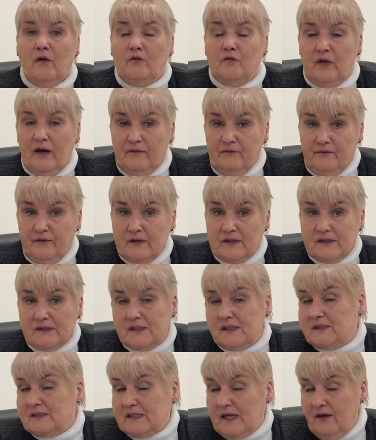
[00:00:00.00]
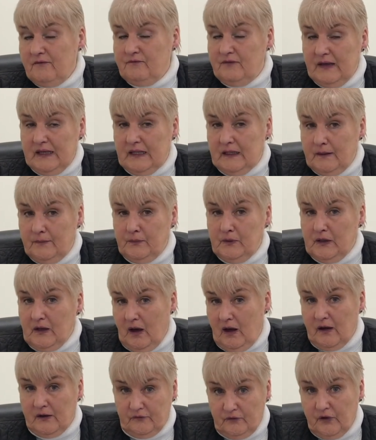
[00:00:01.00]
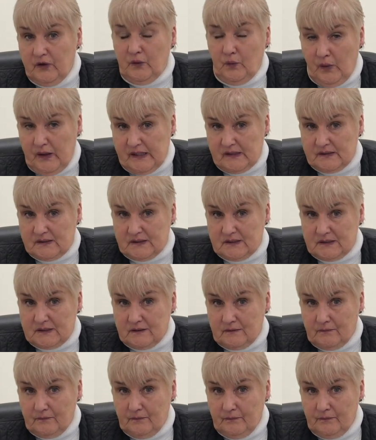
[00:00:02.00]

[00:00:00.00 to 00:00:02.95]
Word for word: references available on request.